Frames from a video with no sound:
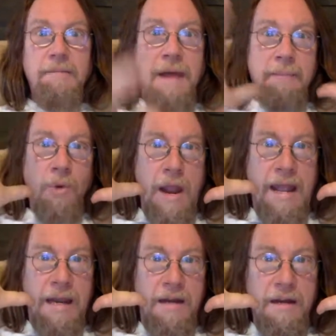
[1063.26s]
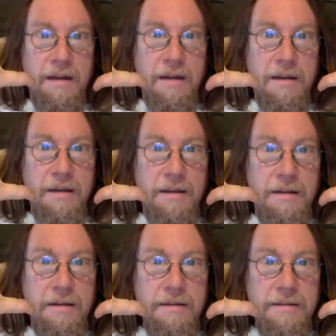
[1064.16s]
My brain
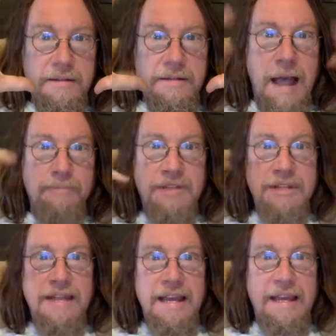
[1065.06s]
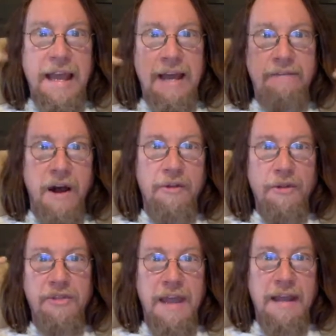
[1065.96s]
stops thinking of other
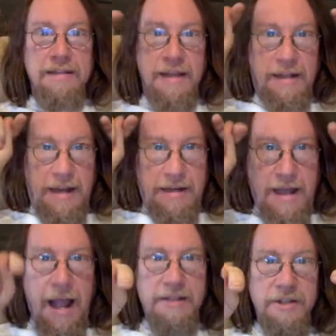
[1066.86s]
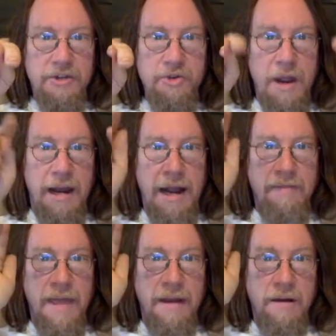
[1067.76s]
things and can concentrate.
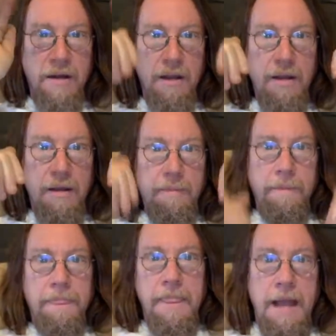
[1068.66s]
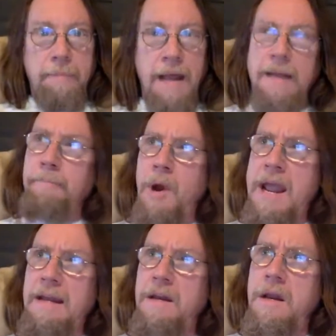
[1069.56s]
And then I'm like,
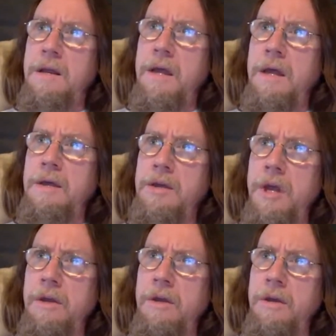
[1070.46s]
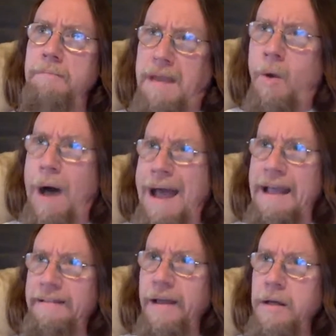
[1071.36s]
brain, be
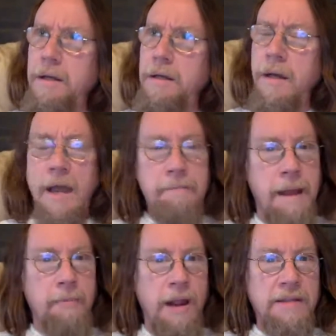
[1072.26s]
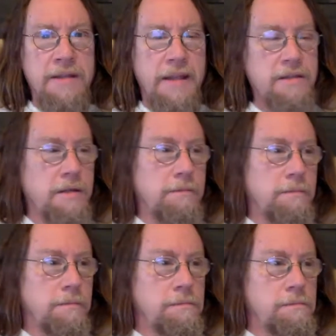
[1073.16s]
quiet. And my brain says,
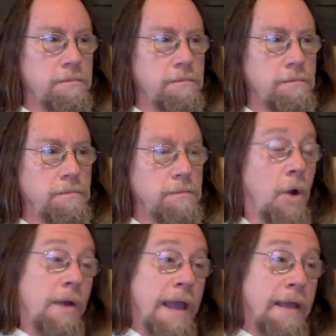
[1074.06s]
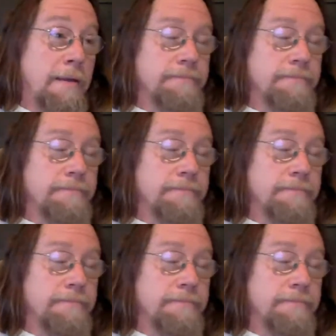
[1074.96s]
okay.